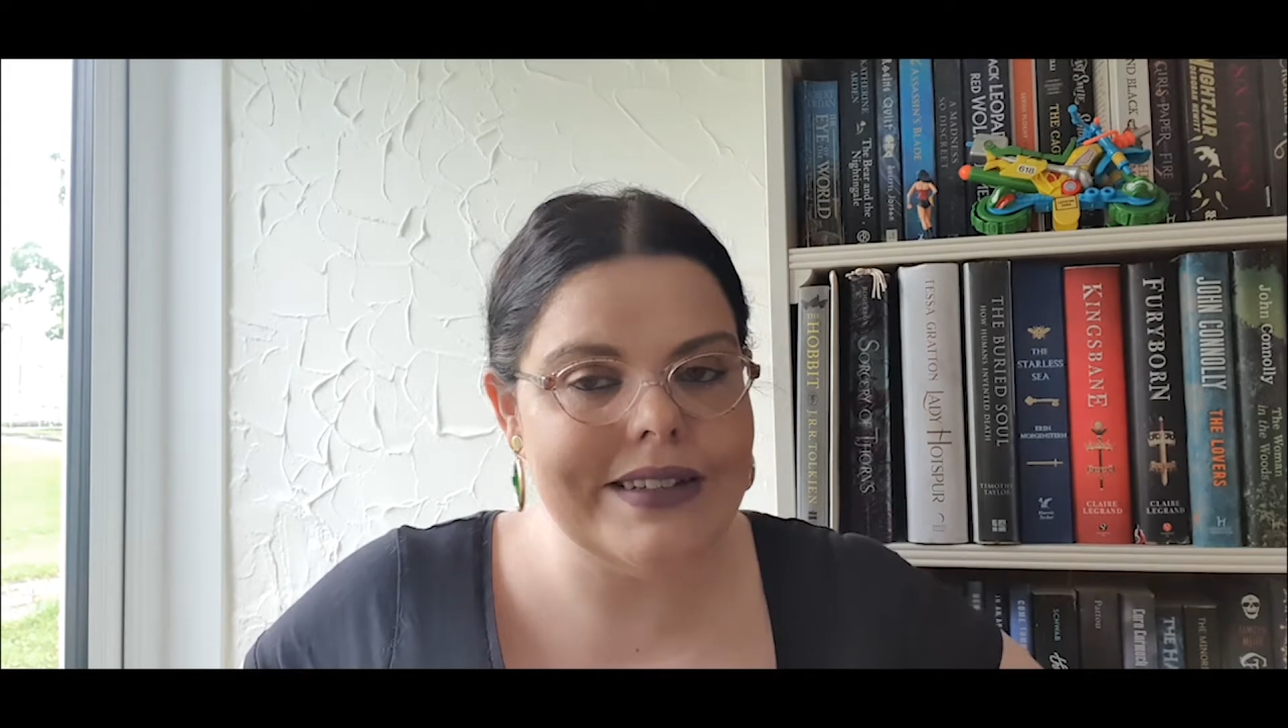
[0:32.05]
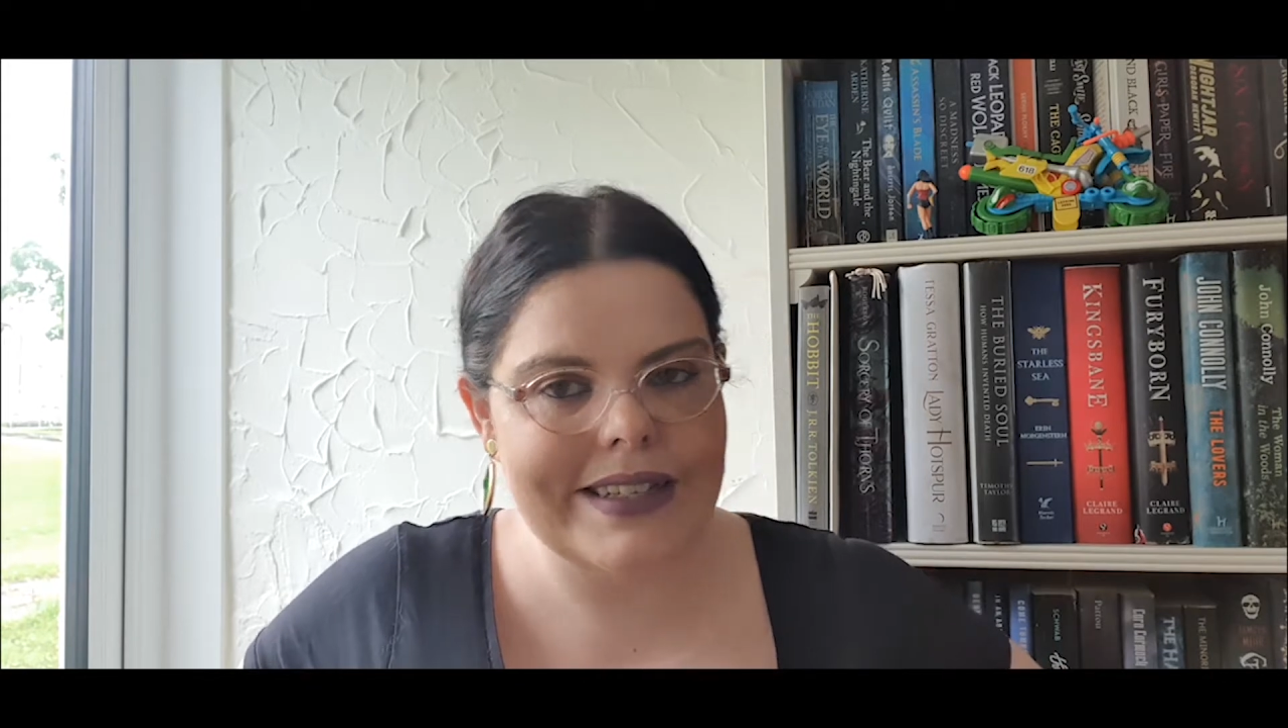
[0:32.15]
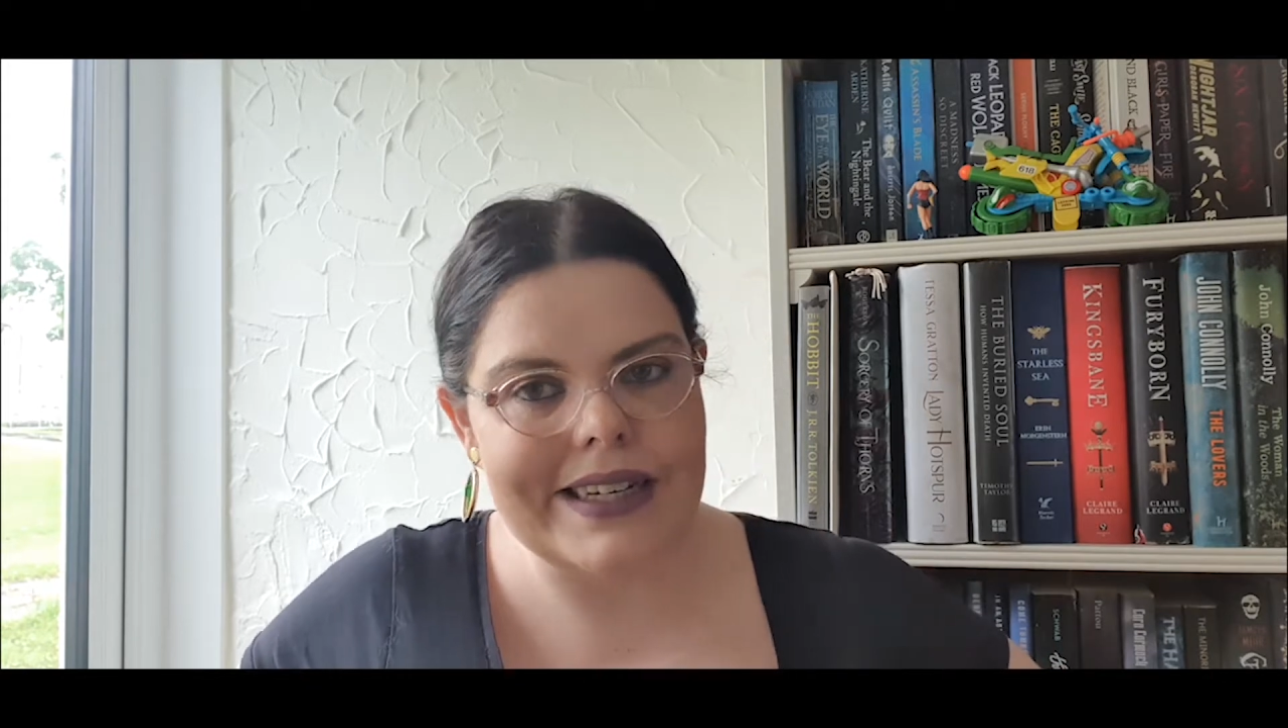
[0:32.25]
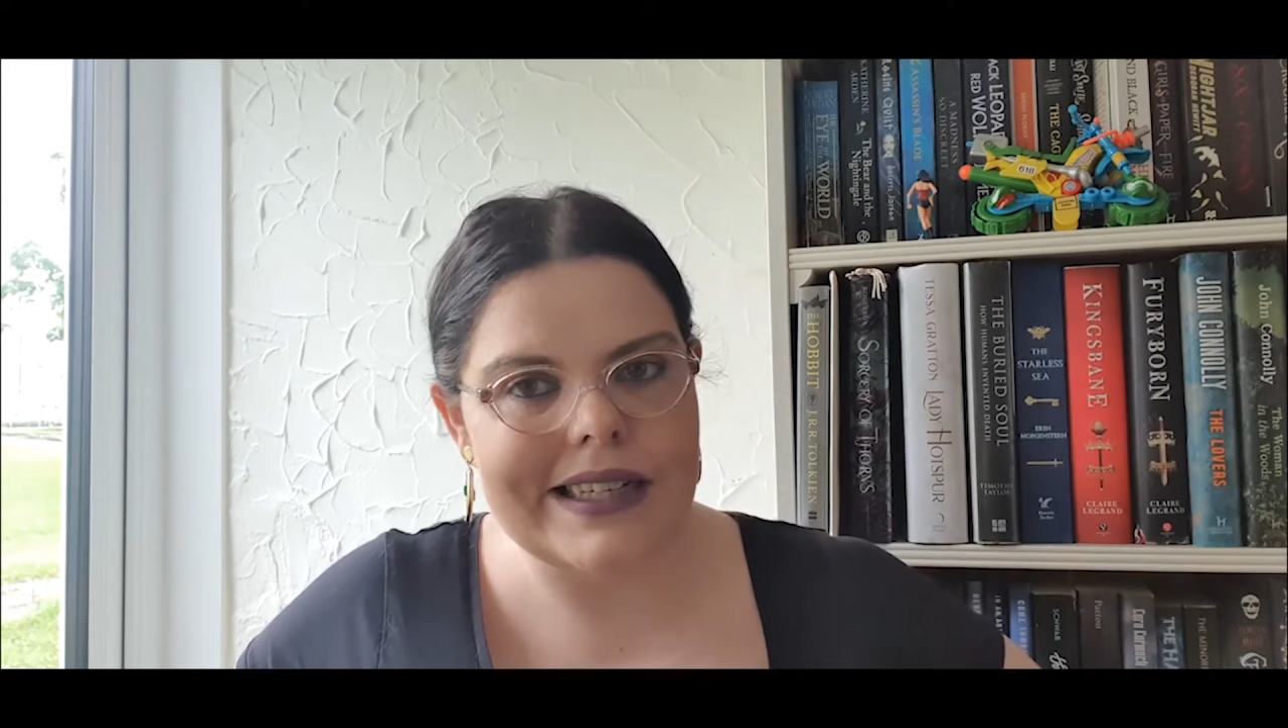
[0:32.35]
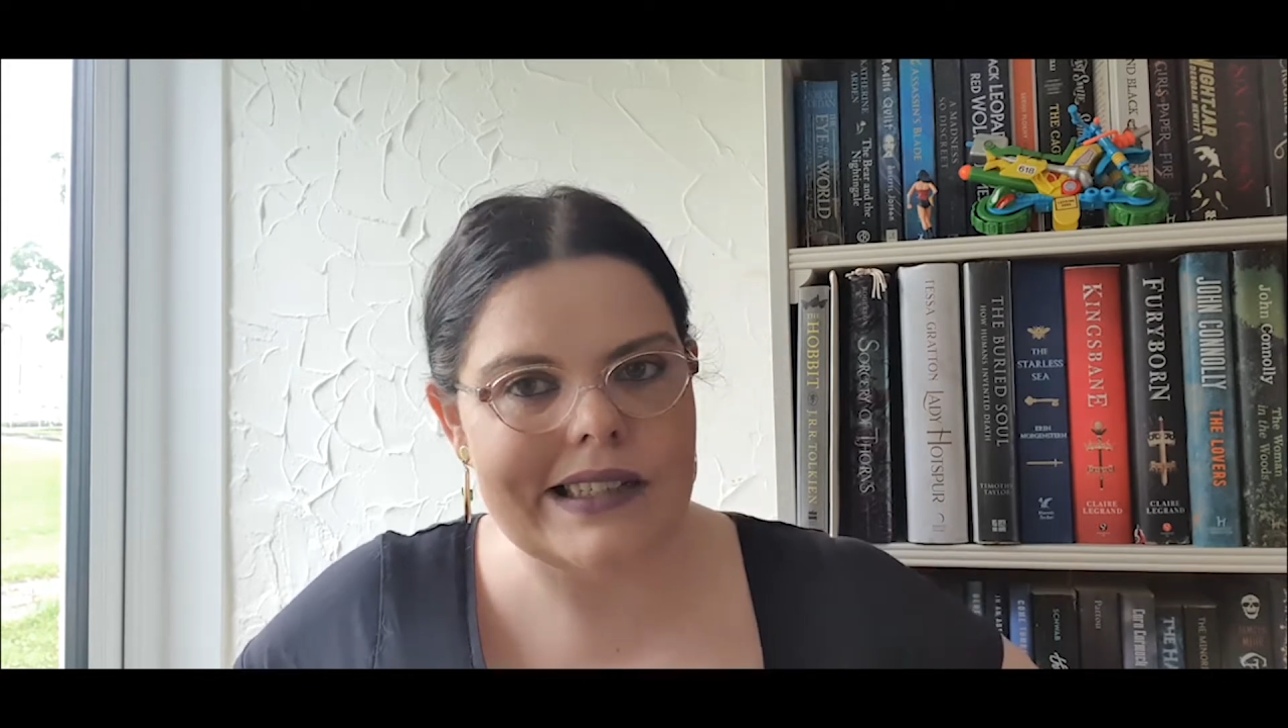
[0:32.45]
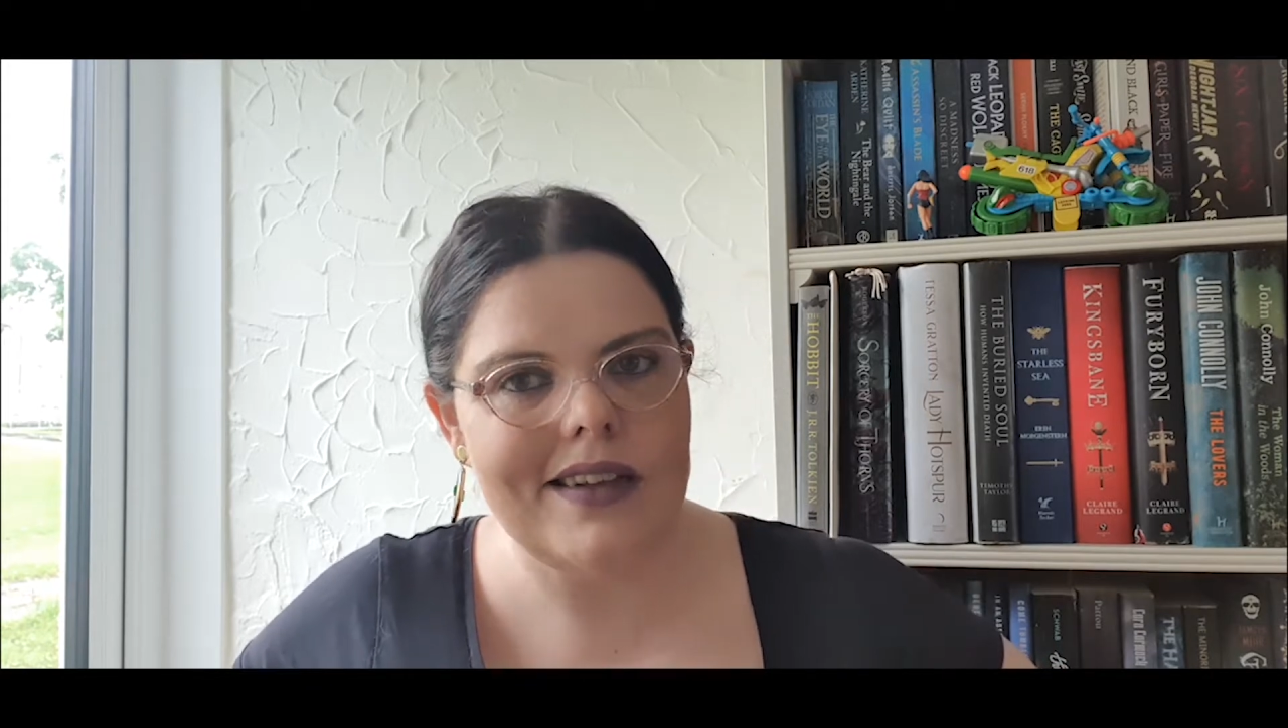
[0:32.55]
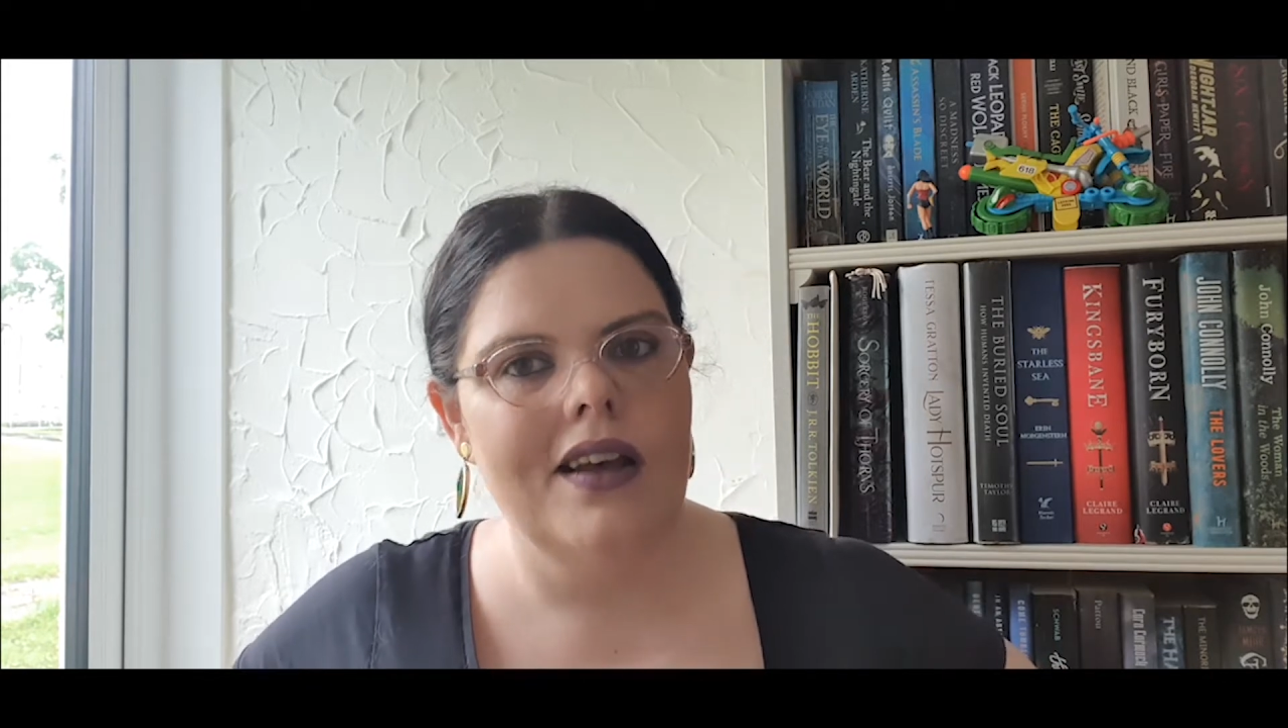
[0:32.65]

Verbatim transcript: series,